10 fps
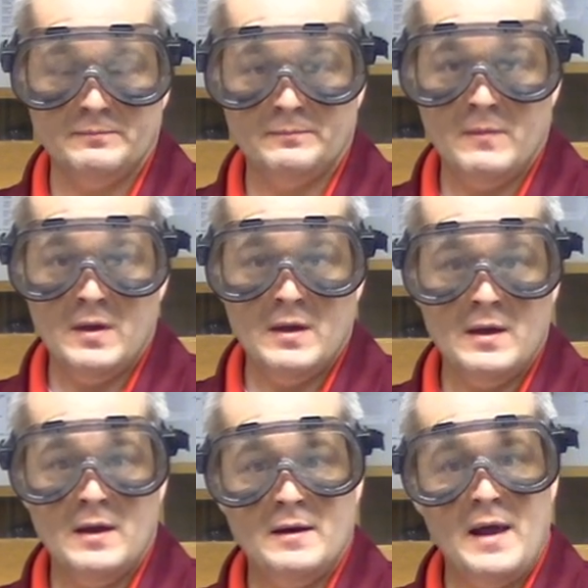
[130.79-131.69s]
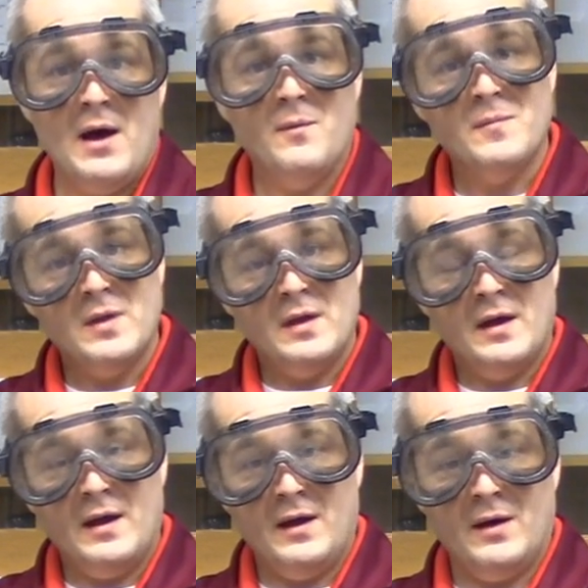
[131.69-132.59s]
Now,
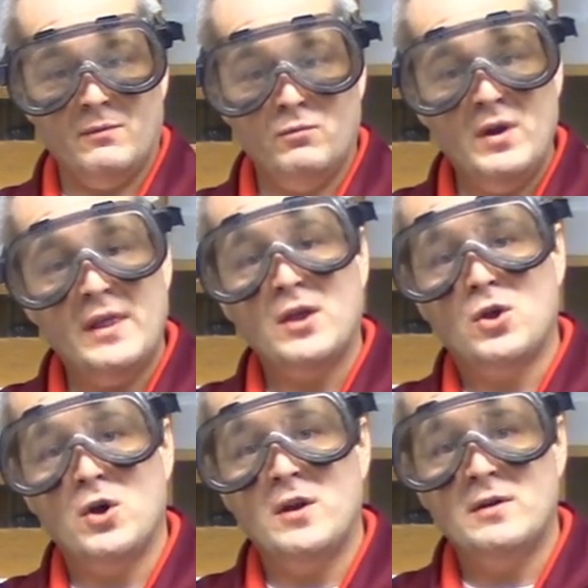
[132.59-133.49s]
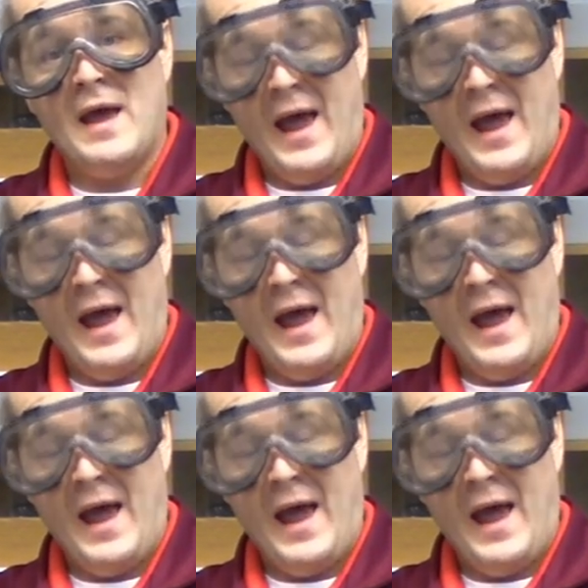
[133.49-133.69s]
a really good